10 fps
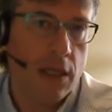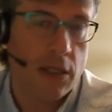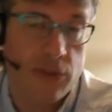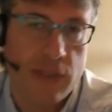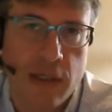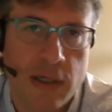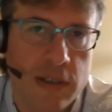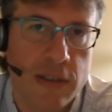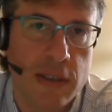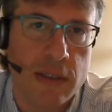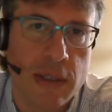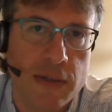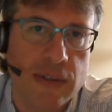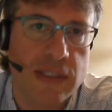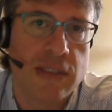
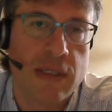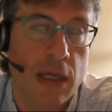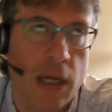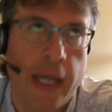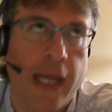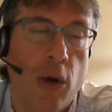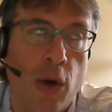hundreds a